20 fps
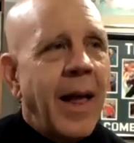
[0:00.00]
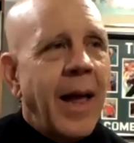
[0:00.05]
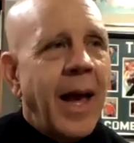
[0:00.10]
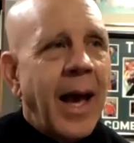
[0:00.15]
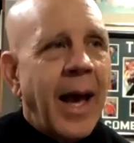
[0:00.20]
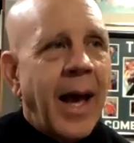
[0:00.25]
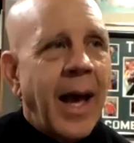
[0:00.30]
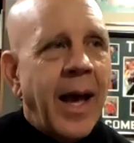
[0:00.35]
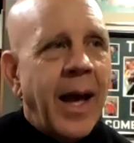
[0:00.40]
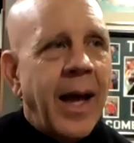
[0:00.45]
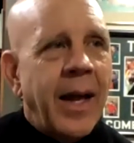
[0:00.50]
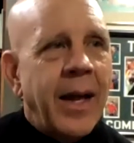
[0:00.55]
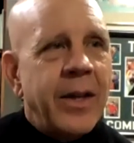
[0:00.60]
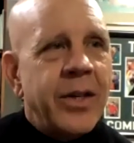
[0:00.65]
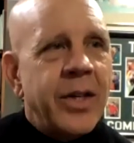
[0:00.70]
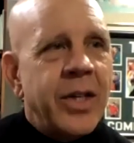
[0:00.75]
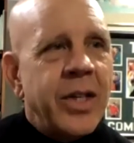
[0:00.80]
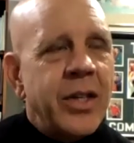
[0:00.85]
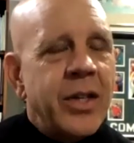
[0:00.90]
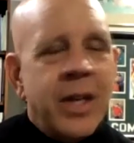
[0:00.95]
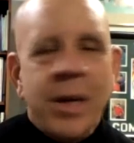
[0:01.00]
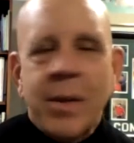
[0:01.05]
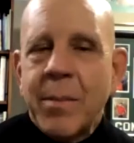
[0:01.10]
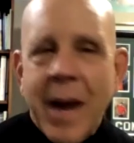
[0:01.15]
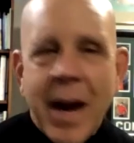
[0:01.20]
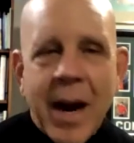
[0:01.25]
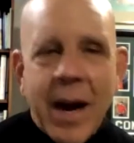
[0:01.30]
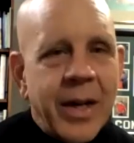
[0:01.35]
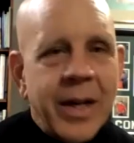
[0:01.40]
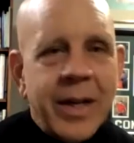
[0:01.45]
And she's going to
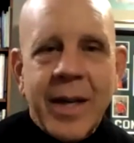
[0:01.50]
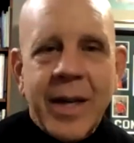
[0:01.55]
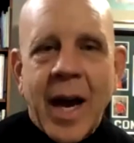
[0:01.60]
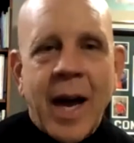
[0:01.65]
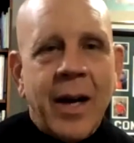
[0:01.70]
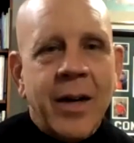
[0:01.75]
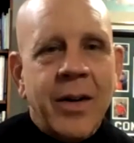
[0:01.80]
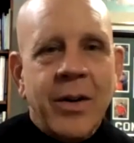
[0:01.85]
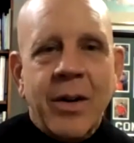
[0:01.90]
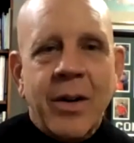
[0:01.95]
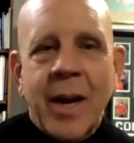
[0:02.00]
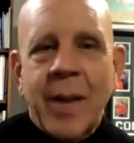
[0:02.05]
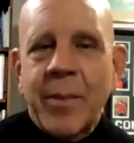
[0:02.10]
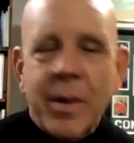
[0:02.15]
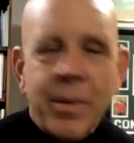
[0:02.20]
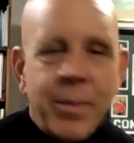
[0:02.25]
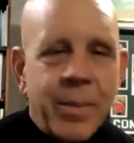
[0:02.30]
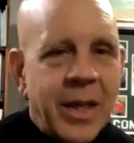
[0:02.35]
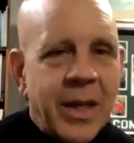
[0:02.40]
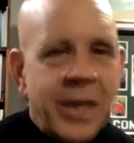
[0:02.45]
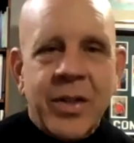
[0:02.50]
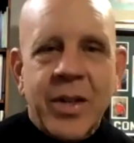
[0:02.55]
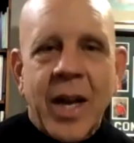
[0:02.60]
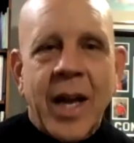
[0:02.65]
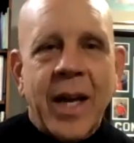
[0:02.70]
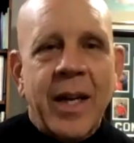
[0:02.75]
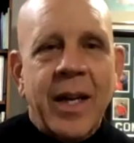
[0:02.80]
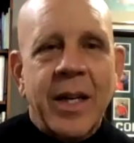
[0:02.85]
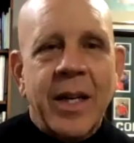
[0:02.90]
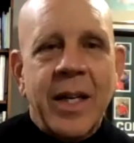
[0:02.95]
marry a doctor. And I'm going to be
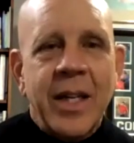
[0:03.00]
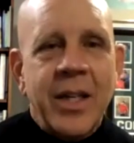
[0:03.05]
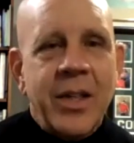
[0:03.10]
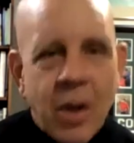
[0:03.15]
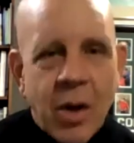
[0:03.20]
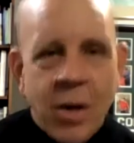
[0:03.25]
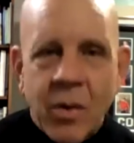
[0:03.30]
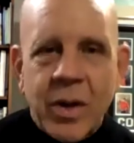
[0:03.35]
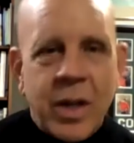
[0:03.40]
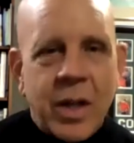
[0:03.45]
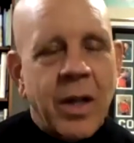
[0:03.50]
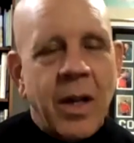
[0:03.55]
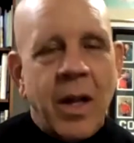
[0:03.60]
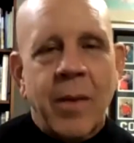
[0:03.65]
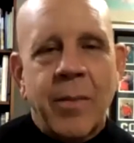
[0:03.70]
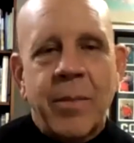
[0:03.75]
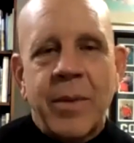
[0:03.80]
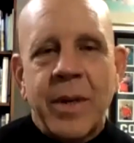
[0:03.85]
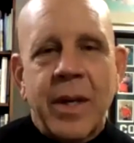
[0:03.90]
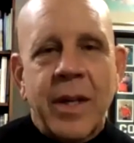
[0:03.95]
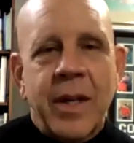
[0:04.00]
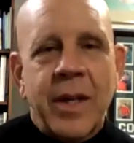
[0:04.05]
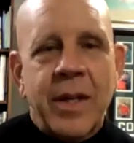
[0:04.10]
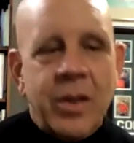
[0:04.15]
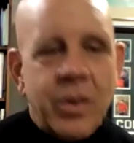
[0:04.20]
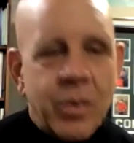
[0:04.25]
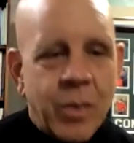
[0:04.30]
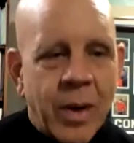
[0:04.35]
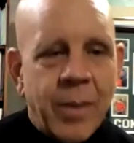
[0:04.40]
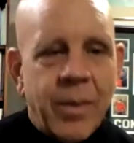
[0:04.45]
excited. And he's going to Columbia. And this
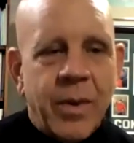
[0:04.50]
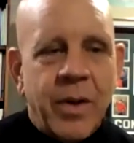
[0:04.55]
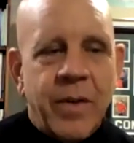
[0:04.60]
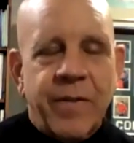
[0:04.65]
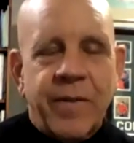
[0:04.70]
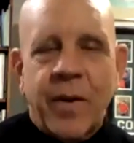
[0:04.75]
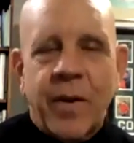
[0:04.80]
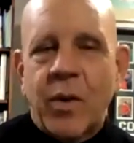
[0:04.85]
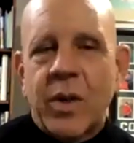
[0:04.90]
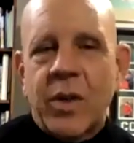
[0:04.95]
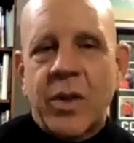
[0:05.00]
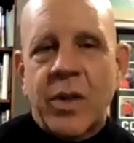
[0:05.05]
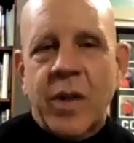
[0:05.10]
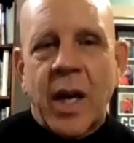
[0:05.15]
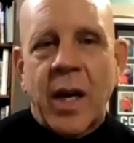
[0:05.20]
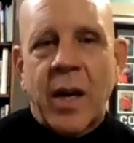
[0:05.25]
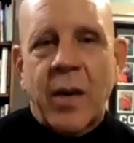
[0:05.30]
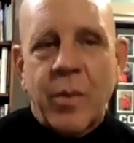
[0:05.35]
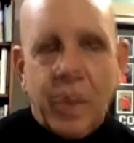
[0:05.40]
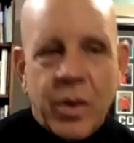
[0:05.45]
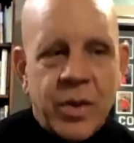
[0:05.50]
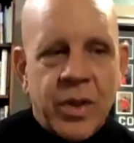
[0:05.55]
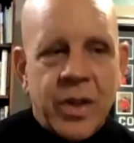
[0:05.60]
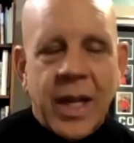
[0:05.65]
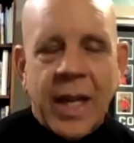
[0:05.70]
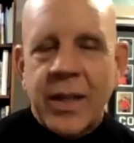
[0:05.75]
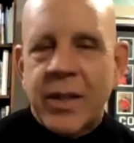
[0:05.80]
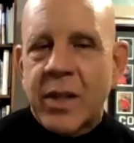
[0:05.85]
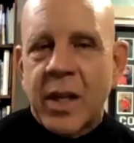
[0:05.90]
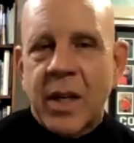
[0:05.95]
is what I'm going to focus on. And real
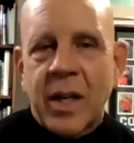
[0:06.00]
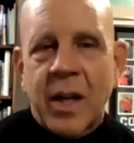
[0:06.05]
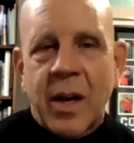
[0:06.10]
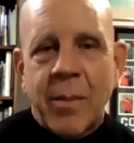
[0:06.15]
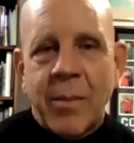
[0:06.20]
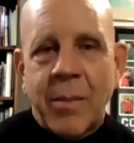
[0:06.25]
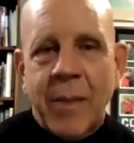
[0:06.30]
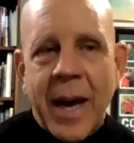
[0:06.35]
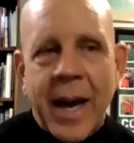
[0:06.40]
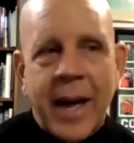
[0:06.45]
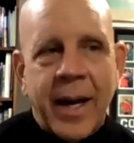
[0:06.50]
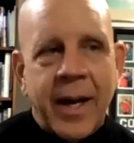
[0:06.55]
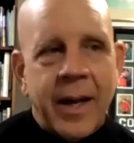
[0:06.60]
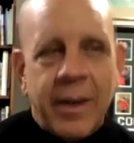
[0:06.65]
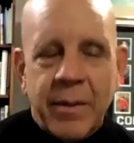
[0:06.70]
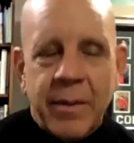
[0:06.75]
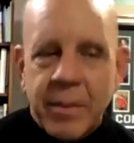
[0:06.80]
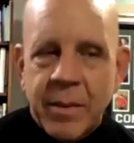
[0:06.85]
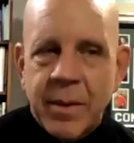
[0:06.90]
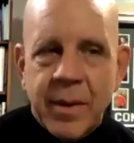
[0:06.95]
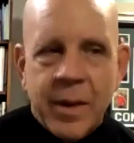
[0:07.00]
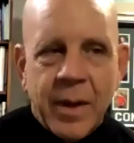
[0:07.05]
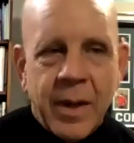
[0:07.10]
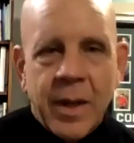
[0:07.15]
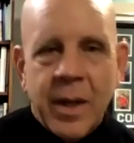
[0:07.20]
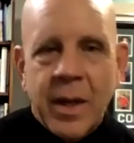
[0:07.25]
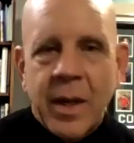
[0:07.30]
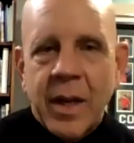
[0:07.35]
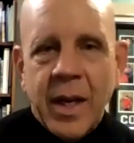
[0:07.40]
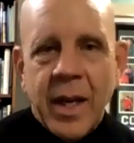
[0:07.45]
estate's going to come back and
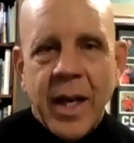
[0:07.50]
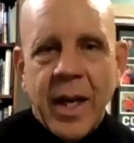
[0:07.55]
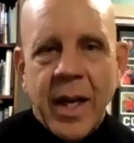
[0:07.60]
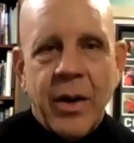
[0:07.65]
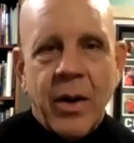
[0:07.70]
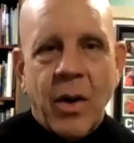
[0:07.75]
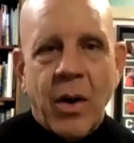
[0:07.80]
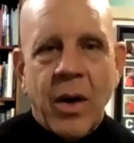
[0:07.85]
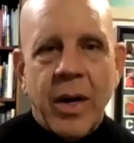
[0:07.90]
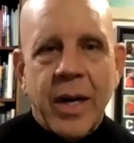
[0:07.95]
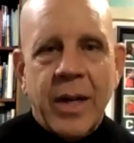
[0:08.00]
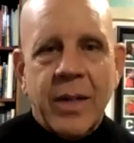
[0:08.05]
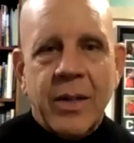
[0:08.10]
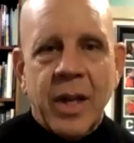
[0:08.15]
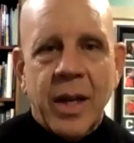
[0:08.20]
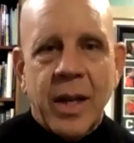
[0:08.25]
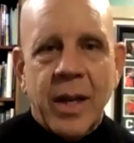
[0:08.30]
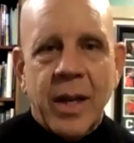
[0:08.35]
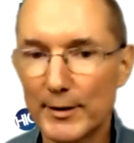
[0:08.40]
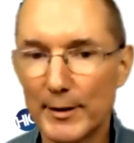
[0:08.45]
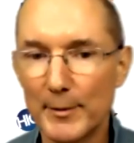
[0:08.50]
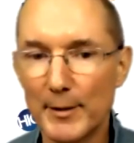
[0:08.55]
hit it hard. That's it.